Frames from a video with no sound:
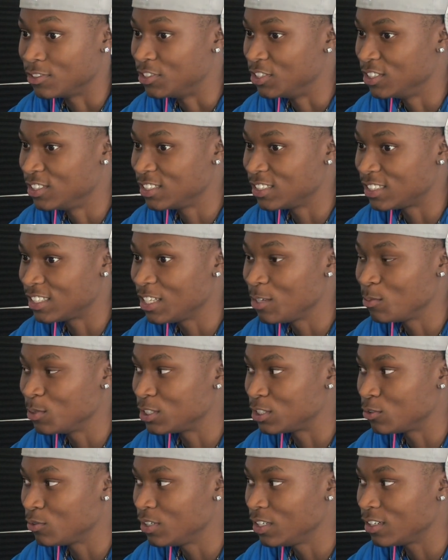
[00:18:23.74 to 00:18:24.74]
Nah, I didn't
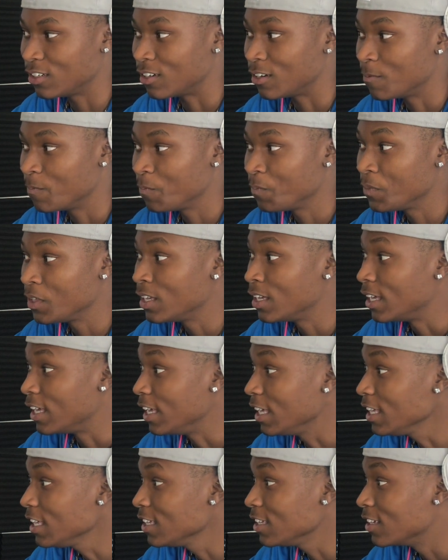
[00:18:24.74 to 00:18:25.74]
freeze. I was
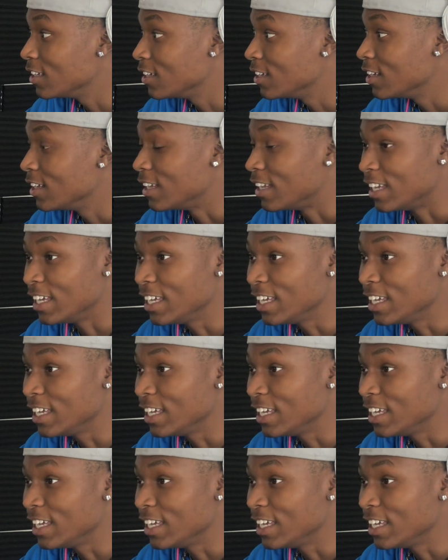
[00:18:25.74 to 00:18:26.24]
laying with her sister.